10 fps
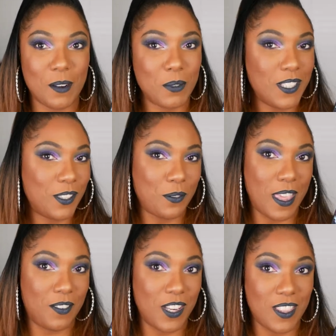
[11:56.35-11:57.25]
I really don't
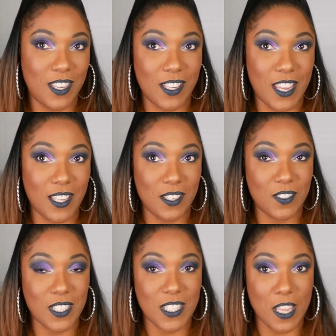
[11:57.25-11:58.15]
have anything
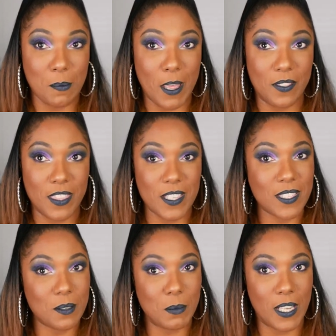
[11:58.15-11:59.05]
negative to say about
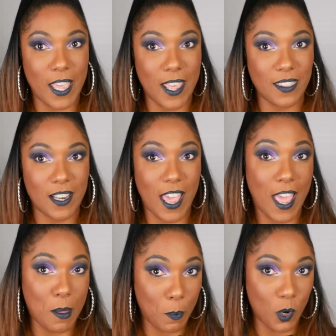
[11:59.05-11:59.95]
this. I'm glad that
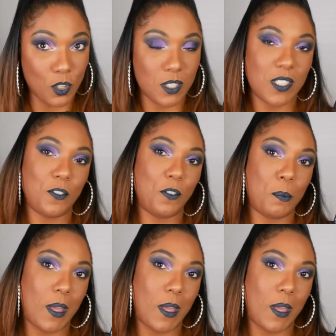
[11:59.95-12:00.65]
I purchased it from